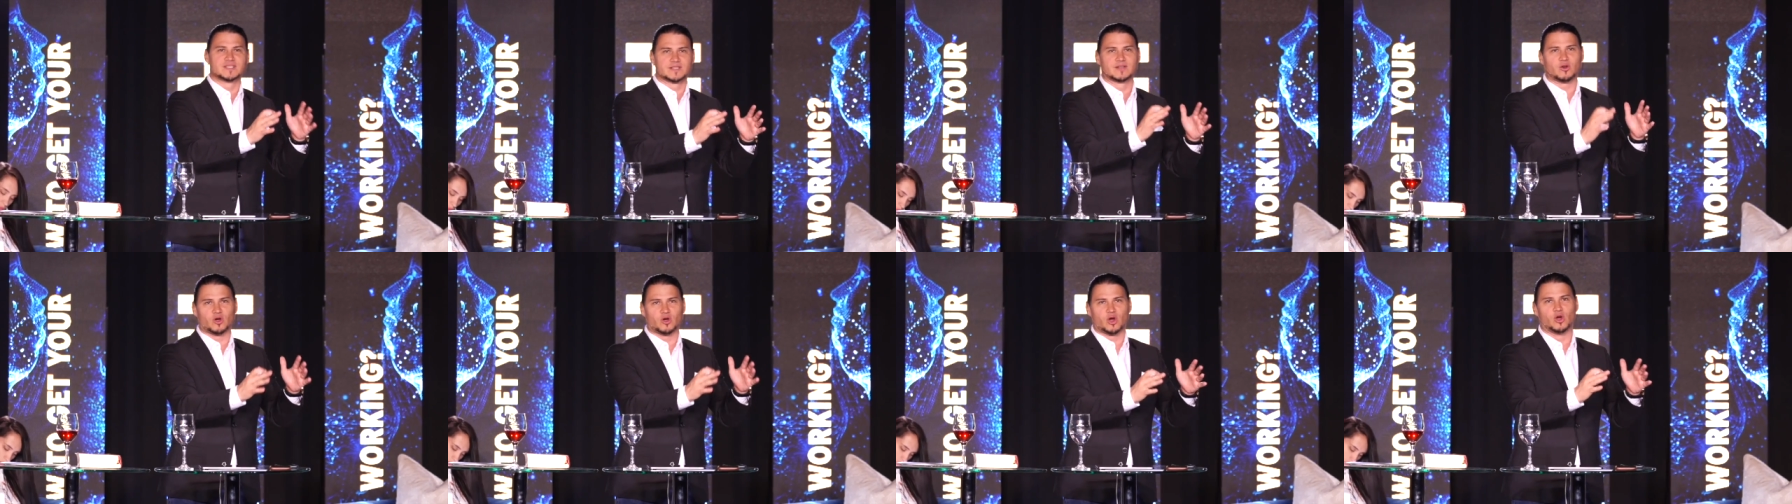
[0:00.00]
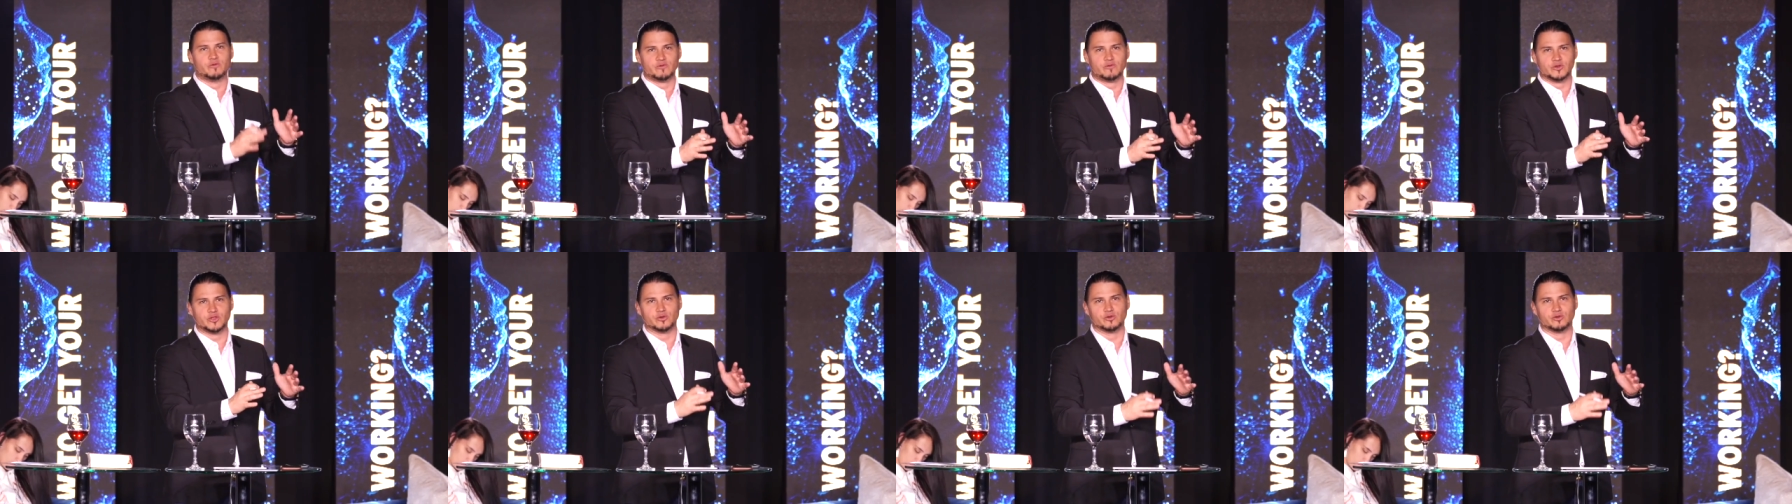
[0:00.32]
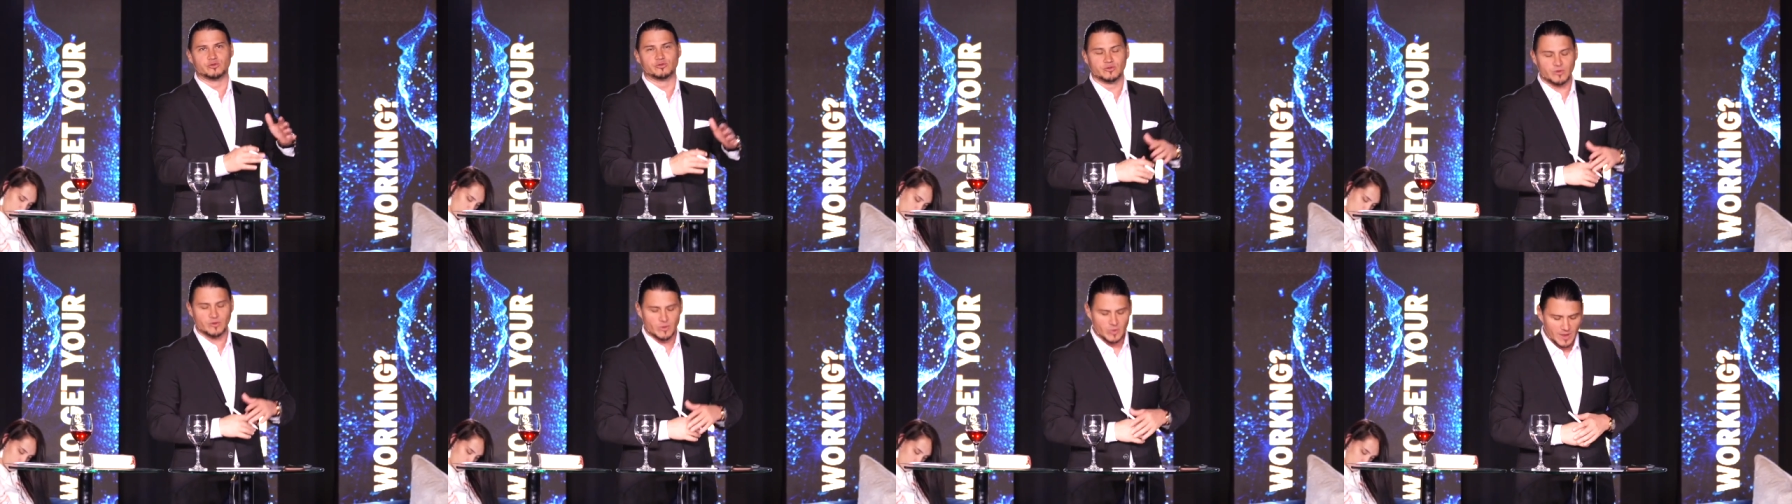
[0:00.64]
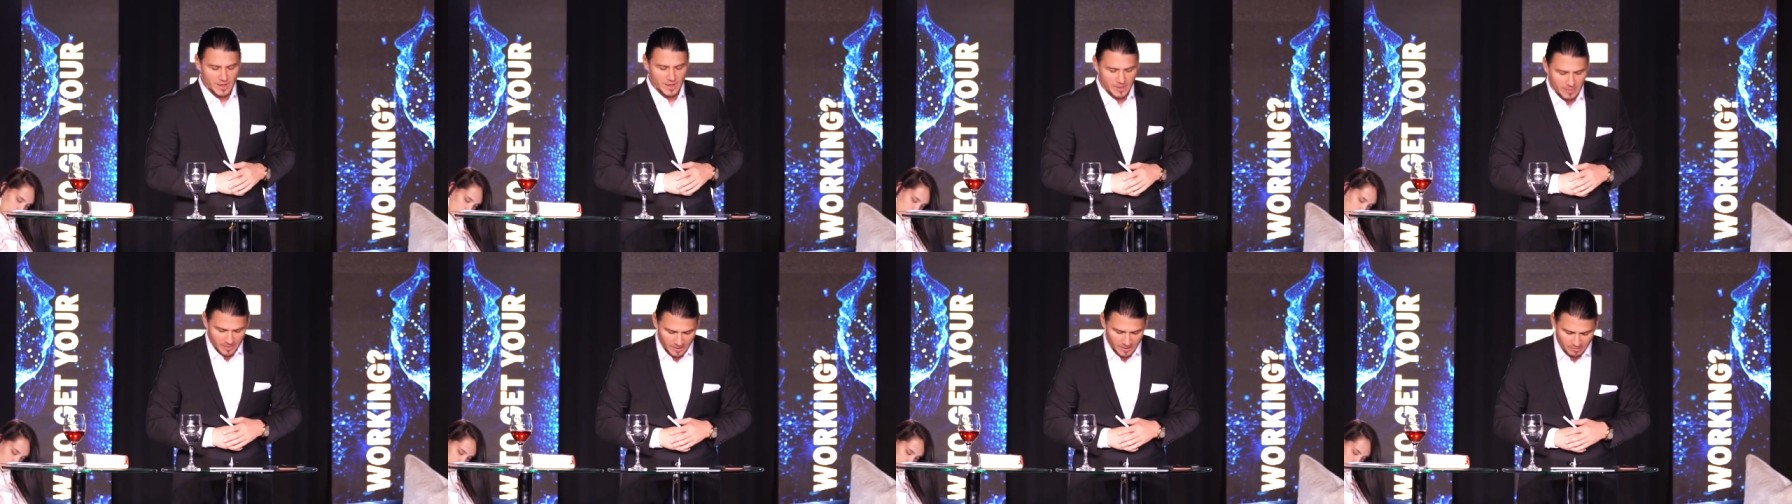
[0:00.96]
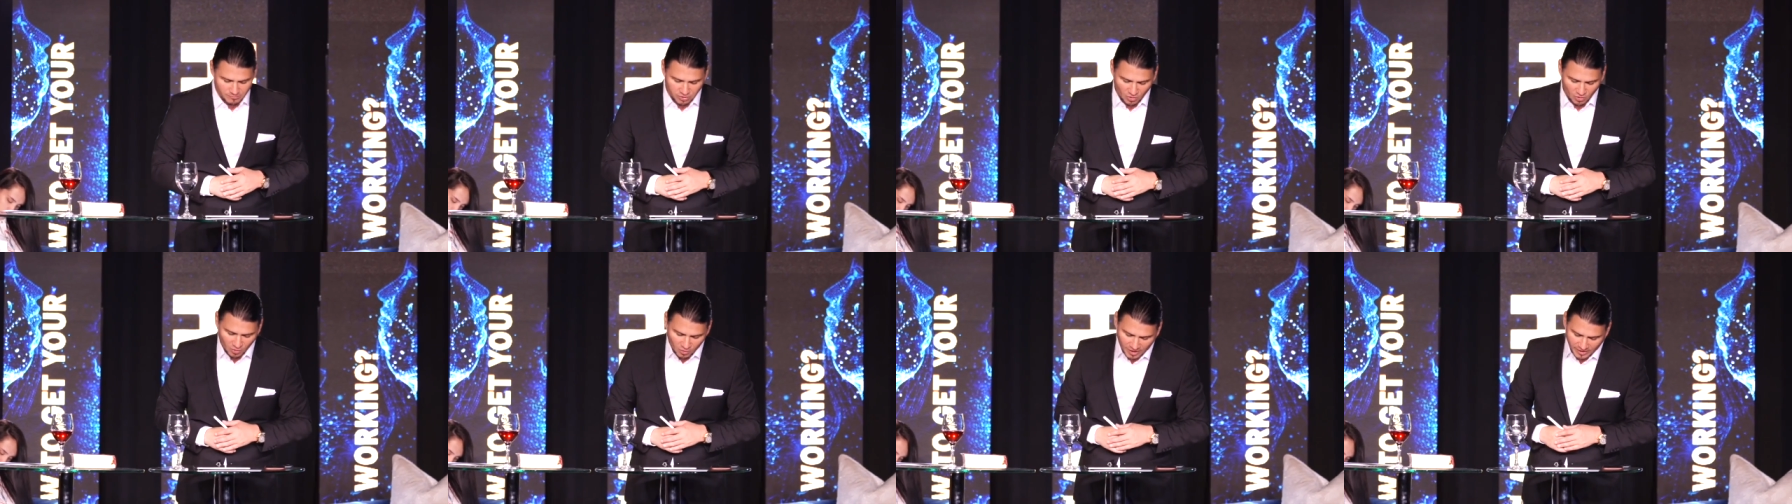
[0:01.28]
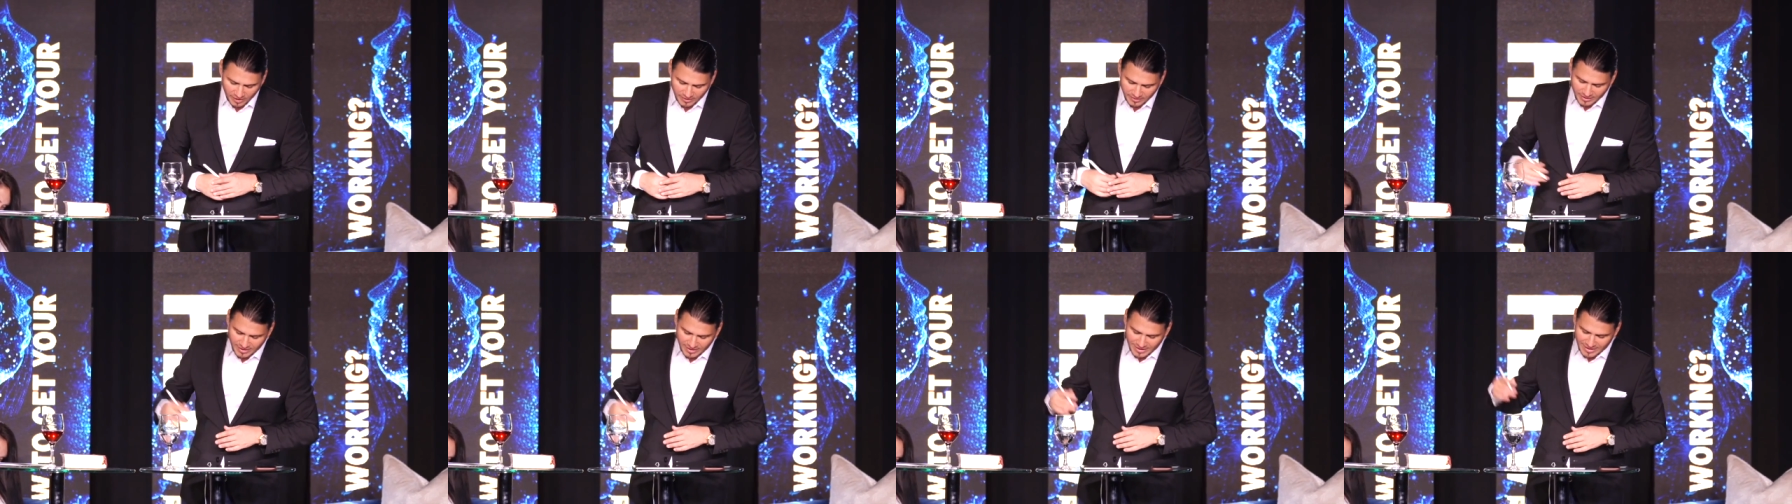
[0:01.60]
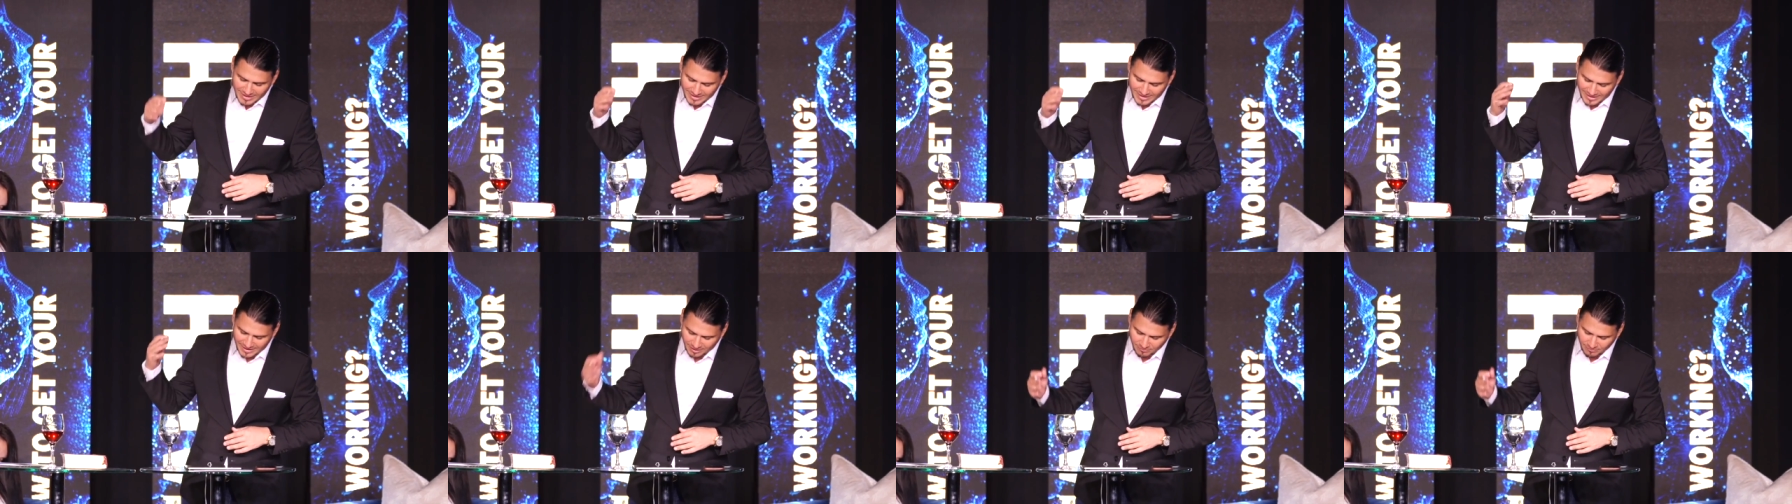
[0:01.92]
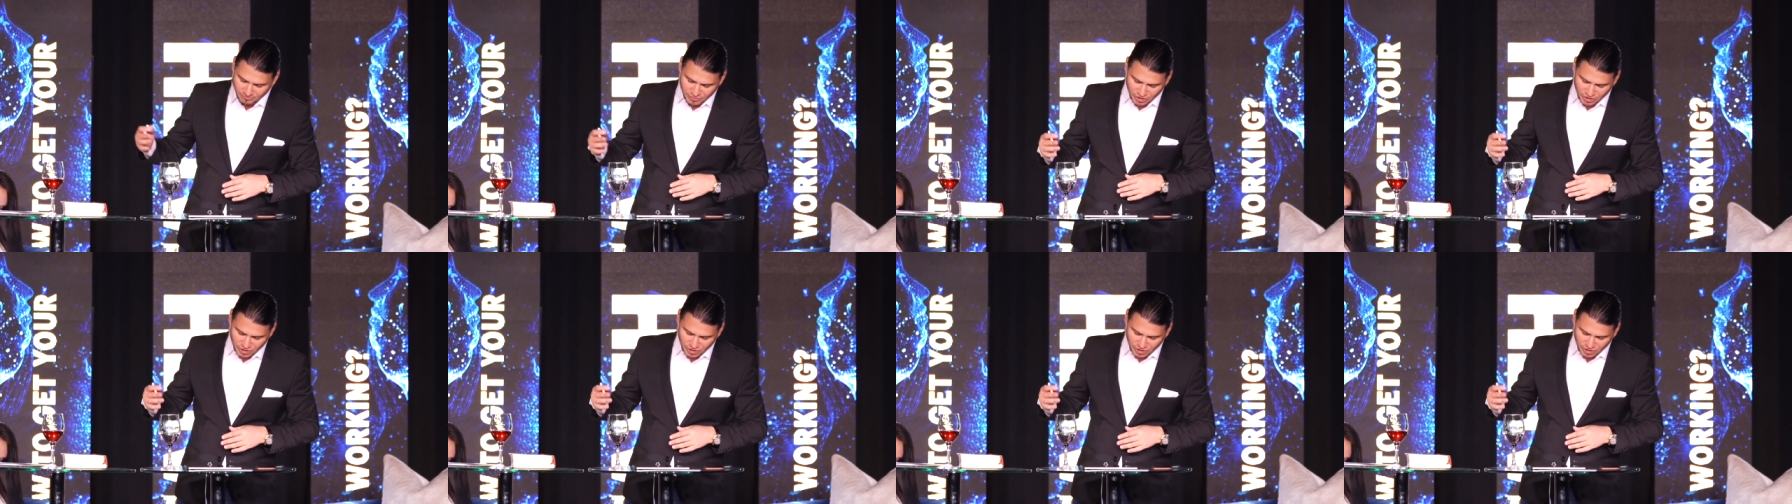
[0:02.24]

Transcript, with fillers: that are over you. Number one. Number